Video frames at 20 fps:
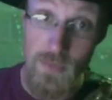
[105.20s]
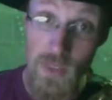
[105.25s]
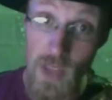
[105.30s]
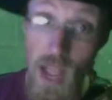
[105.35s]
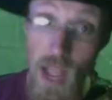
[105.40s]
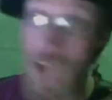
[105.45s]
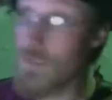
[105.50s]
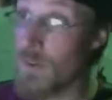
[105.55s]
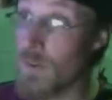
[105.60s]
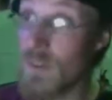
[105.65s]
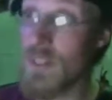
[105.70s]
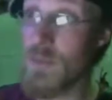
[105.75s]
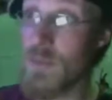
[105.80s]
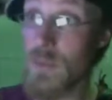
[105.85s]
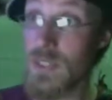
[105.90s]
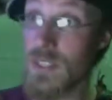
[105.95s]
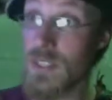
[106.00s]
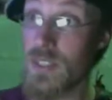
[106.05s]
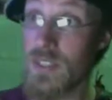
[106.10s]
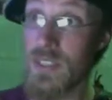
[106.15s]
I've heard it
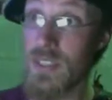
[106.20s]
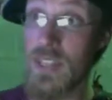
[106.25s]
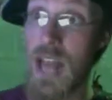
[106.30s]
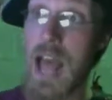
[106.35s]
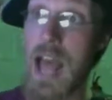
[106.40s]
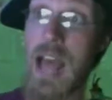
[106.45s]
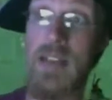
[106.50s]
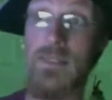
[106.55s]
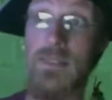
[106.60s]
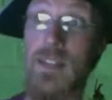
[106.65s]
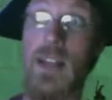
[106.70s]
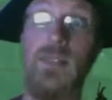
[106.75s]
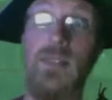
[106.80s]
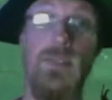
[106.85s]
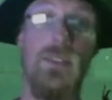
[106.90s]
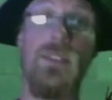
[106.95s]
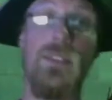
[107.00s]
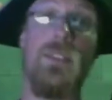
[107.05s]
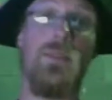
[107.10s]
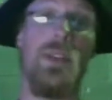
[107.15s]
was good. I've
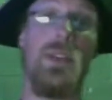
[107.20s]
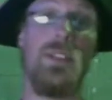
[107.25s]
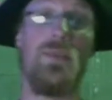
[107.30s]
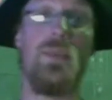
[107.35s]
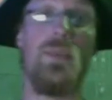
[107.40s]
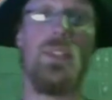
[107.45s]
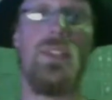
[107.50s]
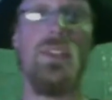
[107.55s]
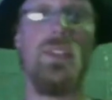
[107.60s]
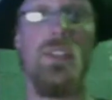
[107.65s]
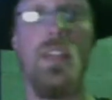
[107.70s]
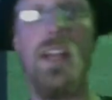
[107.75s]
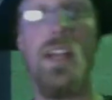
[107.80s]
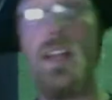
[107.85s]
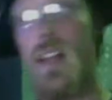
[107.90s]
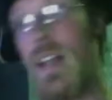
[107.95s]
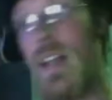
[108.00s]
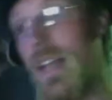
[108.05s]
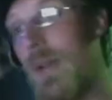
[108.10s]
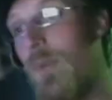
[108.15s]
heard the rest was good.
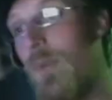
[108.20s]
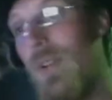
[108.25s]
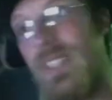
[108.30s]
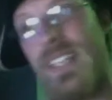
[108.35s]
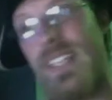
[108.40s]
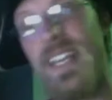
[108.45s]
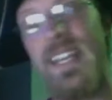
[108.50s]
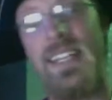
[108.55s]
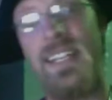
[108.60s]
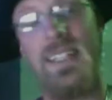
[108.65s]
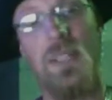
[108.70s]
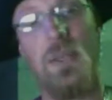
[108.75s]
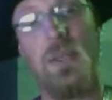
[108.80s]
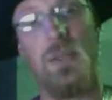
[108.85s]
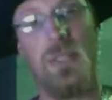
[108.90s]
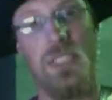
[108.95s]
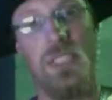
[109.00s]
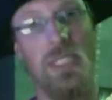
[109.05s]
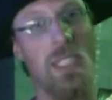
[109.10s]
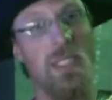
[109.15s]
It was getting a little
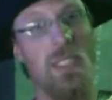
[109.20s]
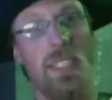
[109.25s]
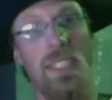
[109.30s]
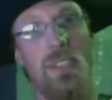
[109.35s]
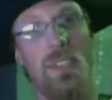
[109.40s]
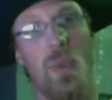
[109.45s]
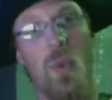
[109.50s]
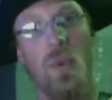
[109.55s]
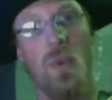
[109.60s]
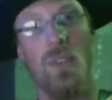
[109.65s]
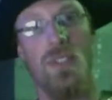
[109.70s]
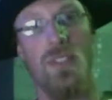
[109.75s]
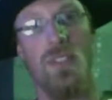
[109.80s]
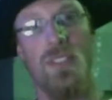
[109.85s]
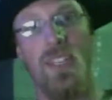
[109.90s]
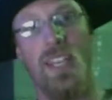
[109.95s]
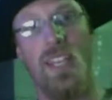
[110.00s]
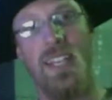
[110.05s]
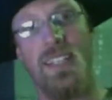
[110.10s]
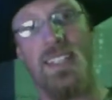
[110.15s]
silly towards
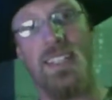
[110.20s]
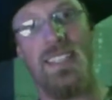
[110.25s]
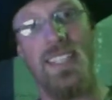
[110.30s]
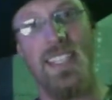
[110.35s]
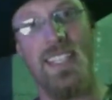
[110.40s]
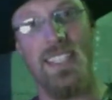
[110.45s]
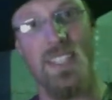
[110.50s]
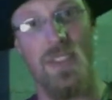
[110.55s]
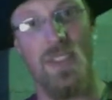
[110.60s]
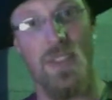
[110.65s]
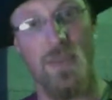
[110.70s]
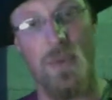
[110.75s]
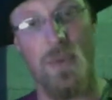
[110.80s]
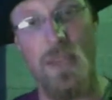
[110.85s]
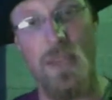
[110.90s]
the end of season 3,